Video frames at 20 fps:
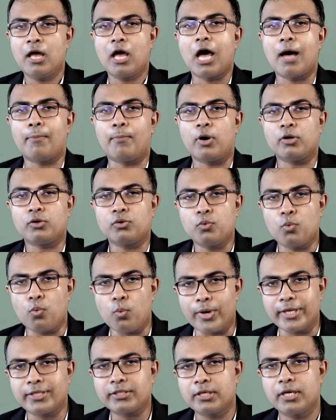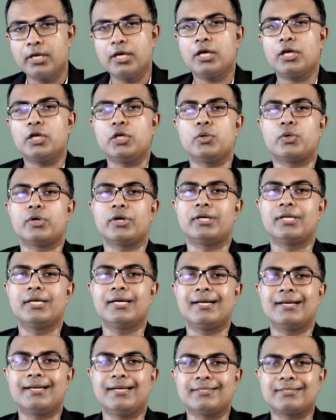about which you could
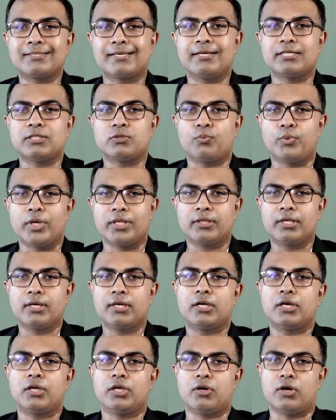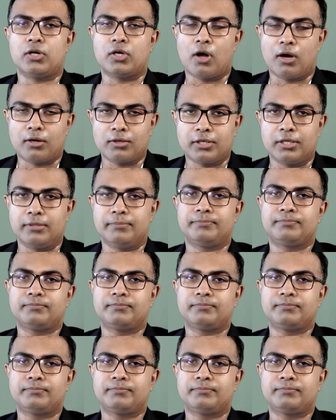discuss with your doctor.